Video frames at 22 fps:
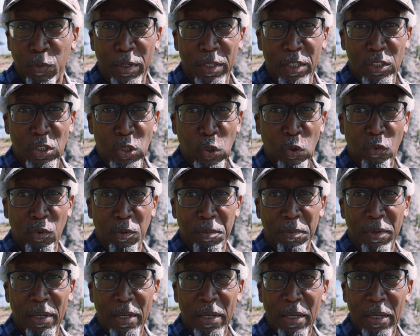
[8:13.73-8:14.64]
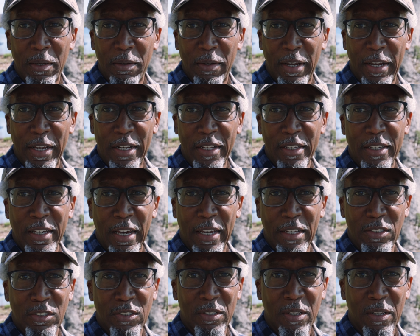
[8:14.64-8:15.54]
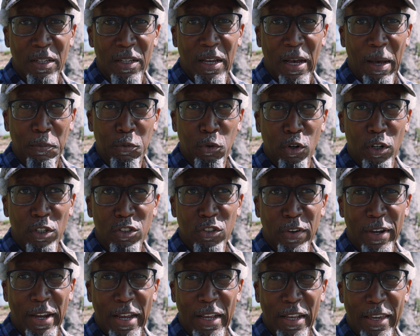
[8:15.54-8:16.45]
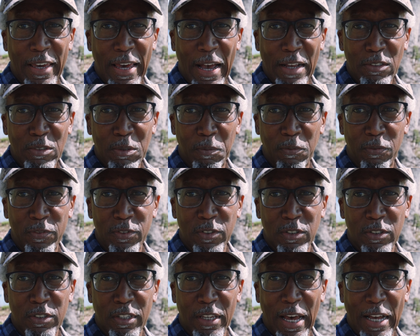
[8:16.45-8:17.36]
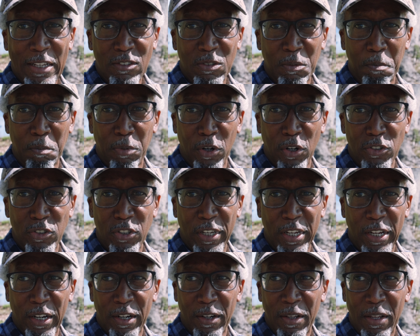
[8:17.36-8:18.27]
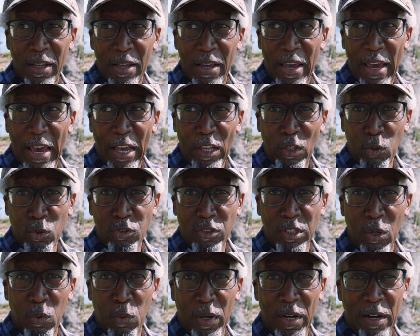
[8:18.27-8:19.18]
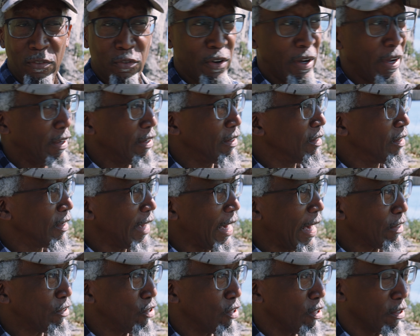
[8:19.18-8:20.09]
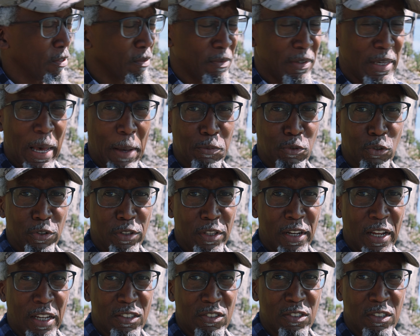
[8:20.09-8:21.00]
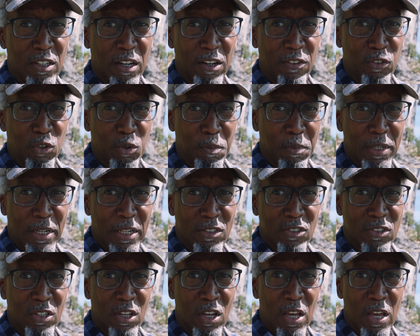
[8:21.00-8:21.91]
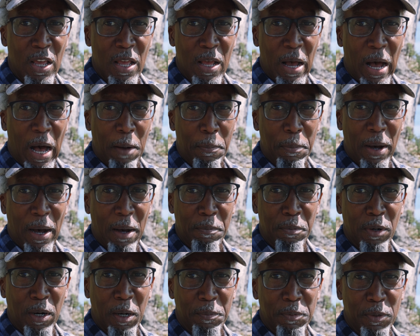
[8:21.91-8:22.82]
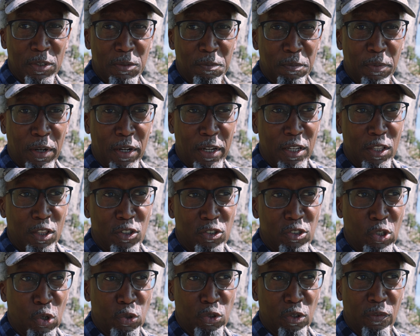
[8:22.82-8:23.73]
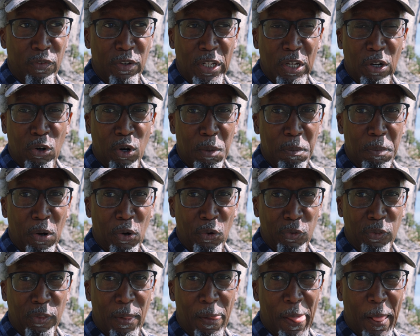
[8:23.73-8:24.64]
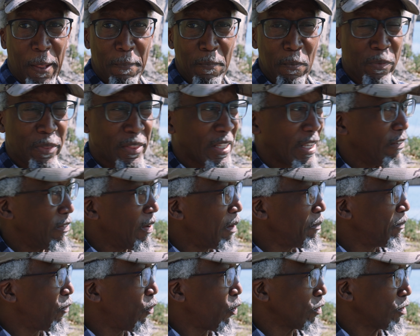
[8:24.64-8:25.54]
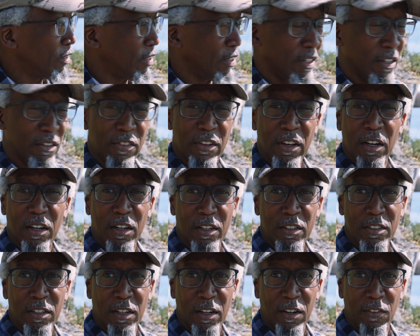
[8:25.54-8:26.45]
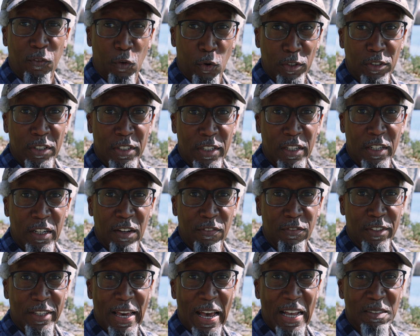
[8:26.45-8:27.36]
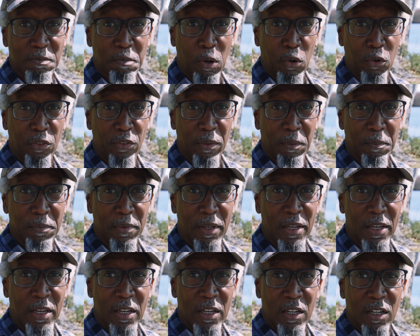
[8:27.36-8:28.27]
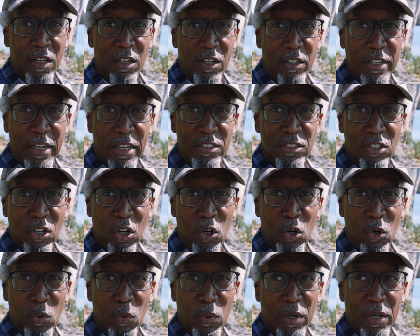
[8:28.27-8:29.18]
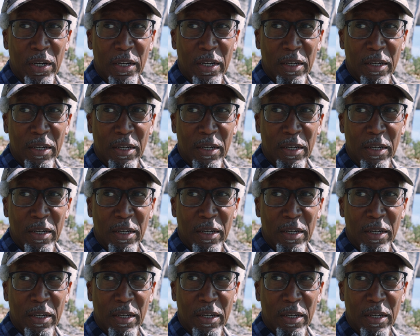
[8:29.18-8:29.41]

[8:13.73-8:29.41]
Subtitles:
between the 2 of them. In any case, I'm going to try and catch some birds here, and you'll see whatever I capture in the next few minutes, I'll pop up in either stills or video or both, if I'm fortunate enough to catch both of them. Okay, so